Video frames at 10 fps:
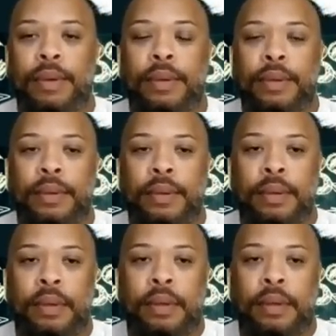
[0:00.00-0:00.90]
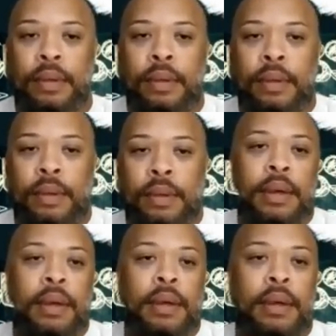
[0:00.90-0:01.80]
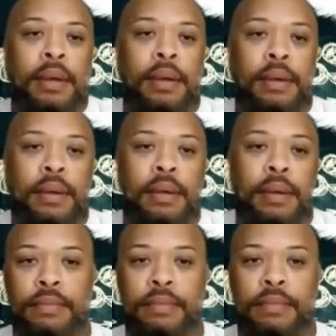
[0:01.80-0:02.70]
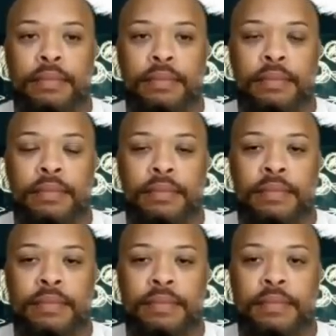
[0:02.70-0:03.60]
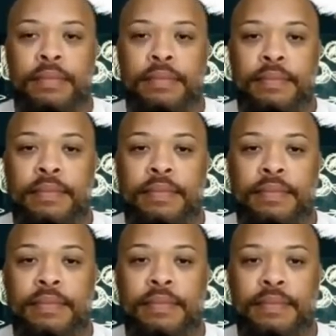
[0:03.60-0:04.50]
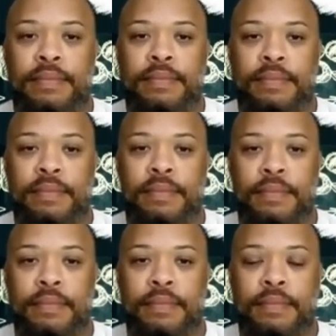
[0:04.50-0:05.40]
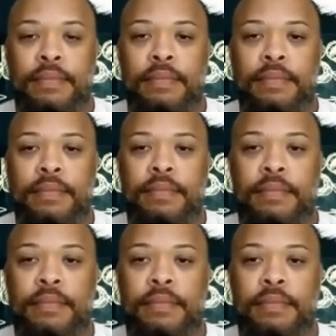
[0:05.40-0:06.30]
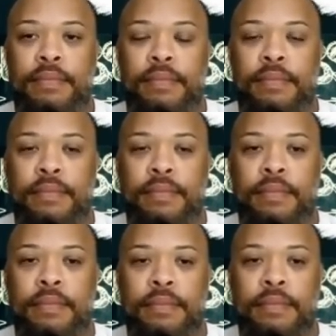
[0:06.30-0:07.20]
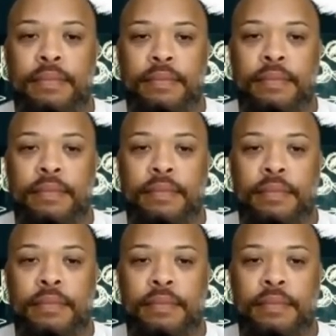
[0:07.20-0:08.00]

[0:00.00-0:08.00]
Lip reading: This person isn't speaking.